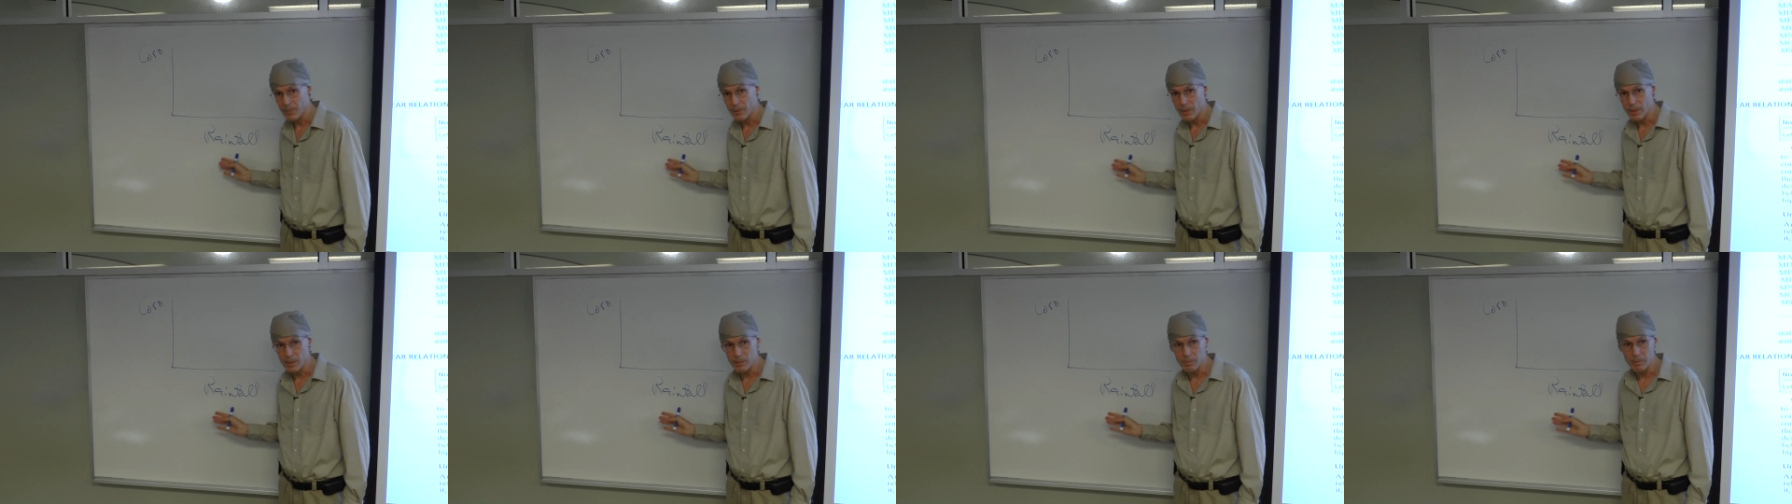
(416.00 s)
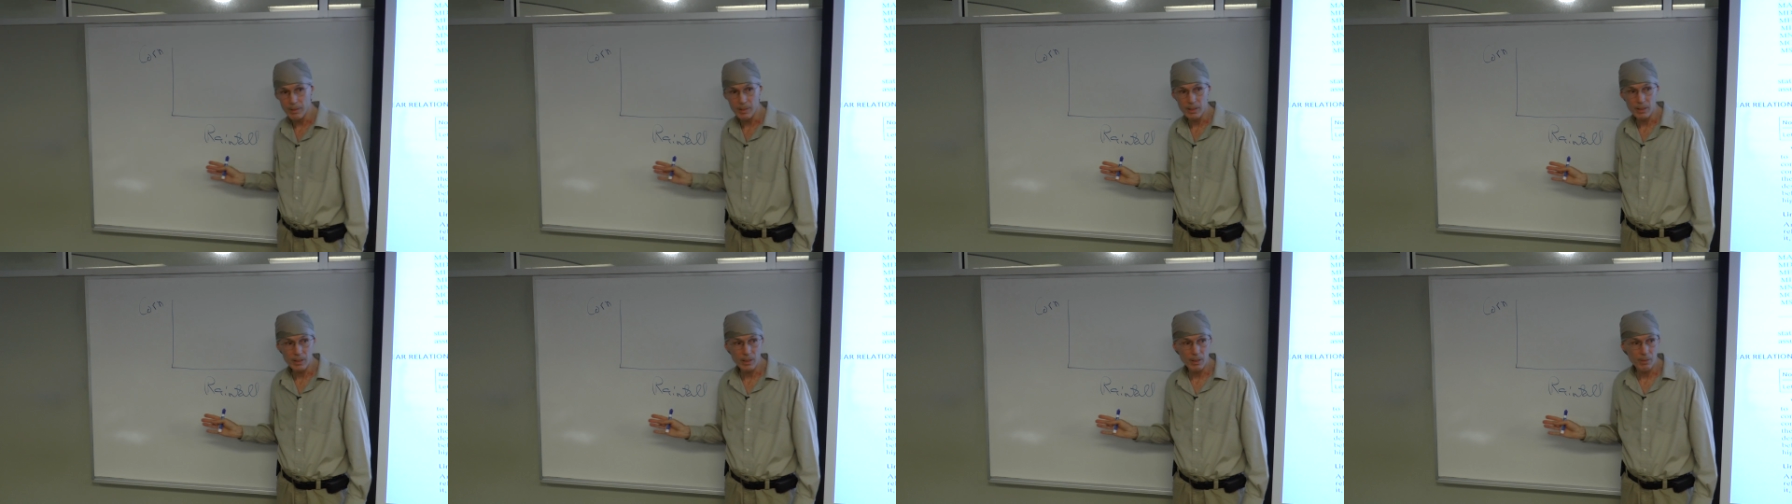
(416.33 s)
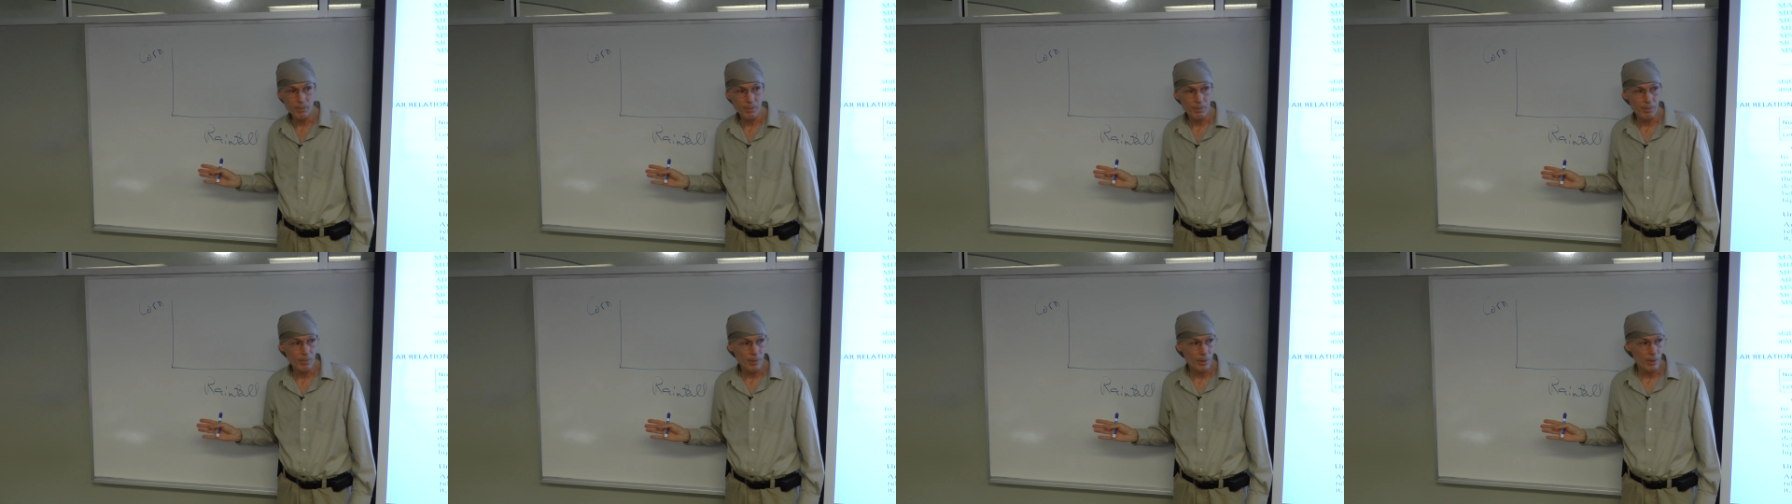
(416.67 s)
especially
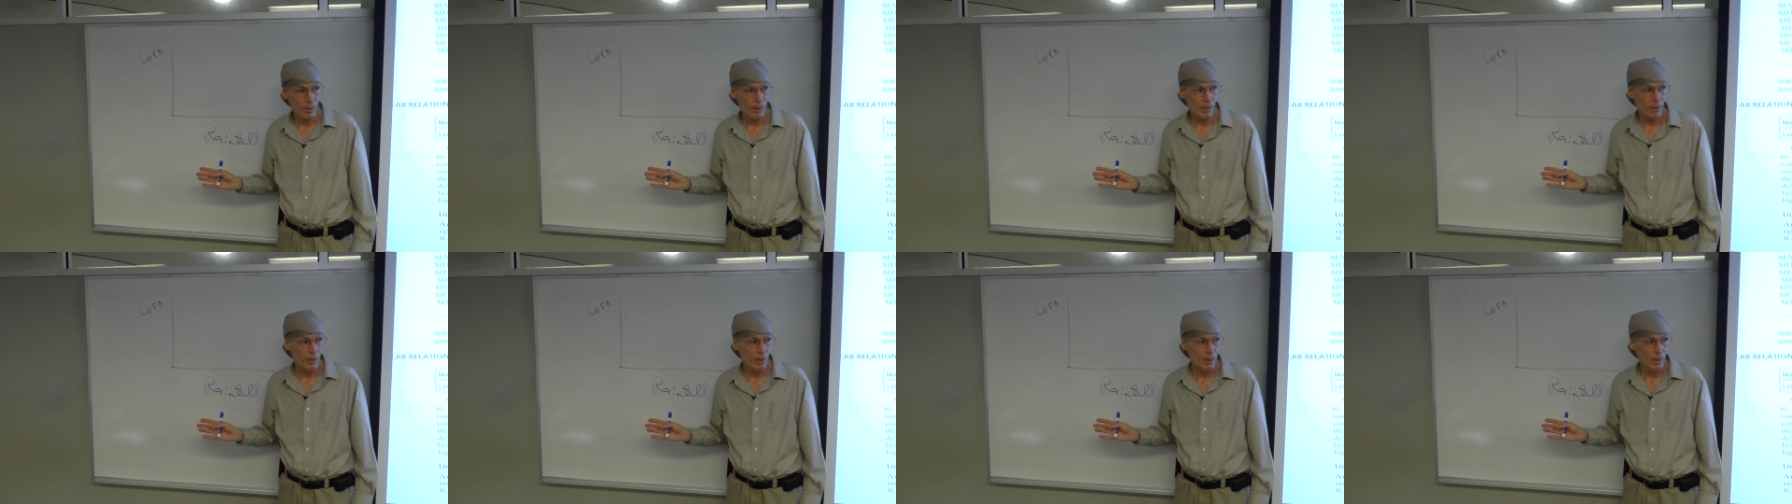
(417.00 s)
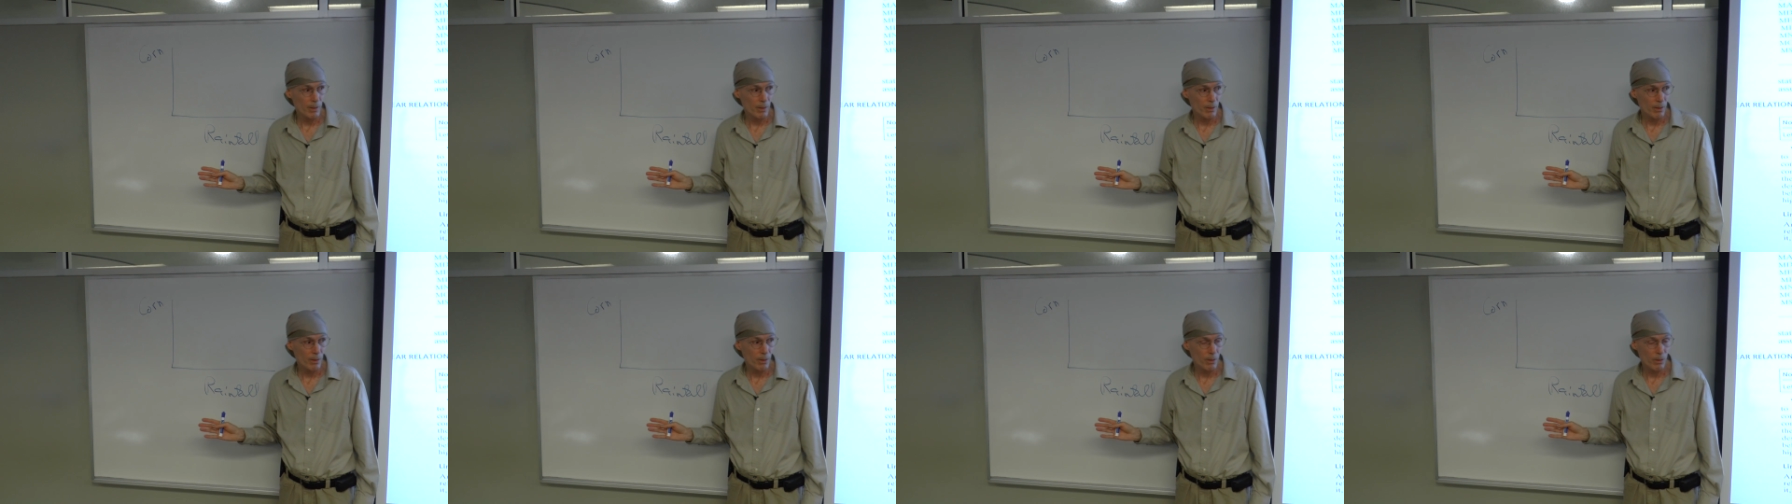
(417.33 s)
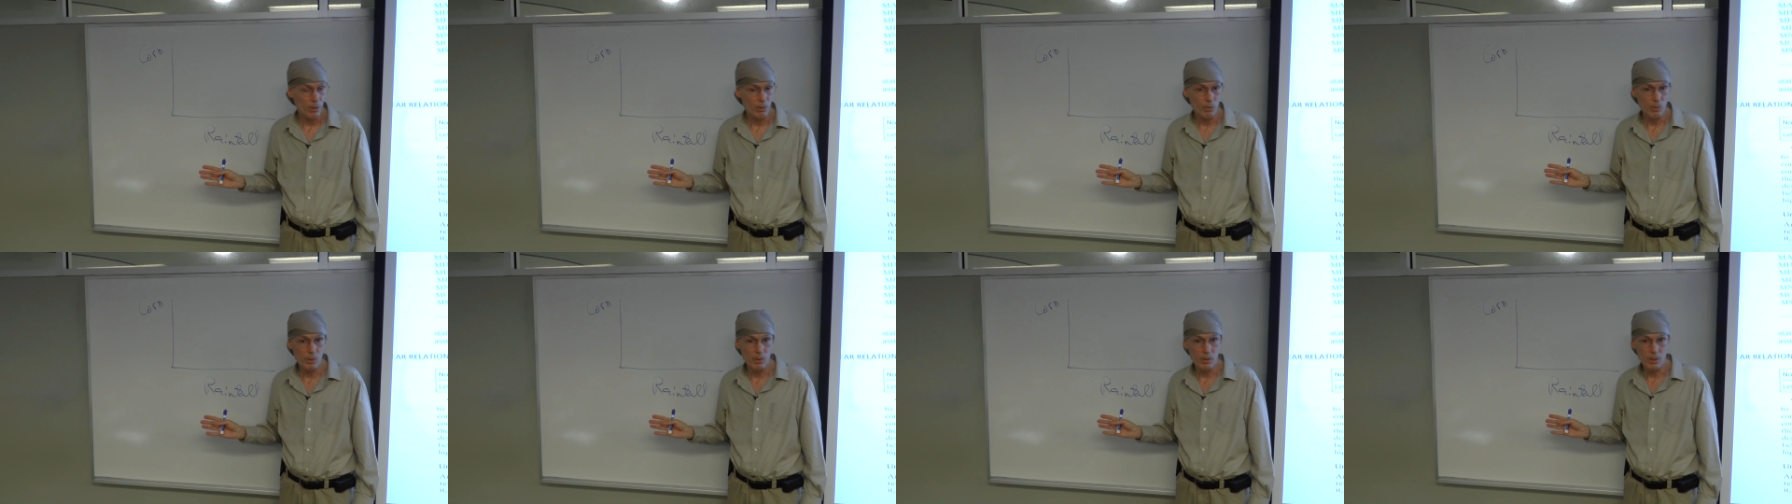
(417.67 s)
in
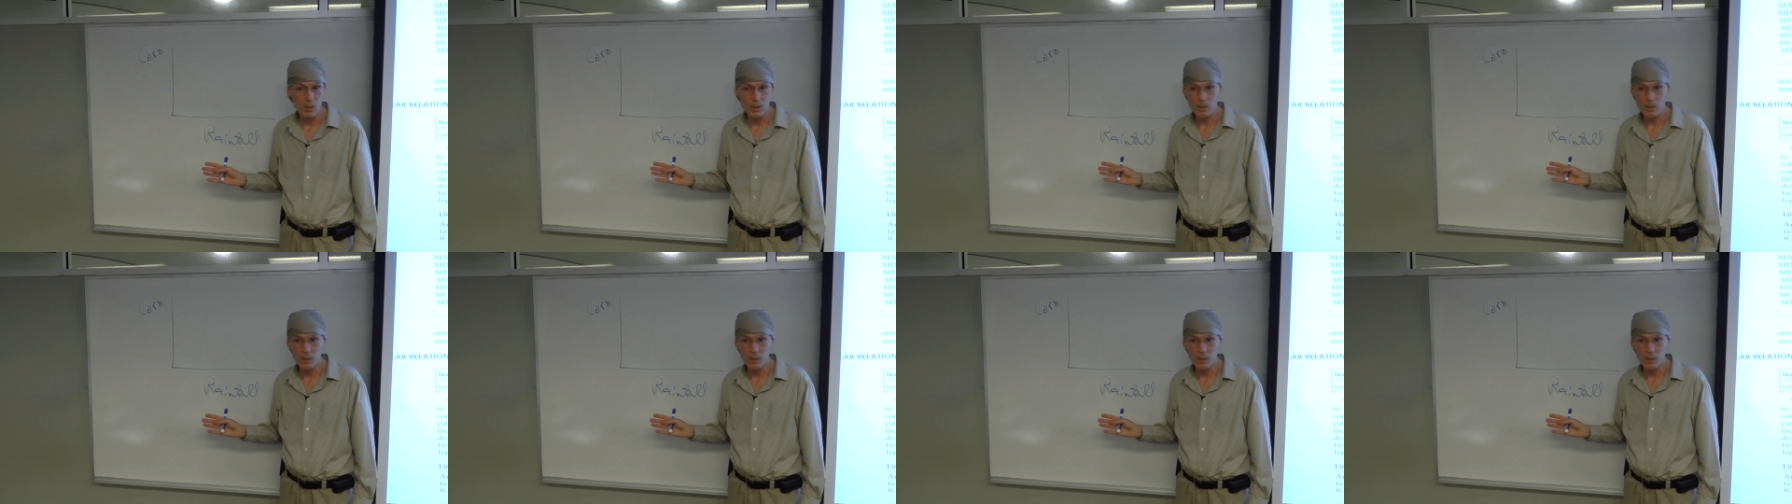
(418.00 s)
third world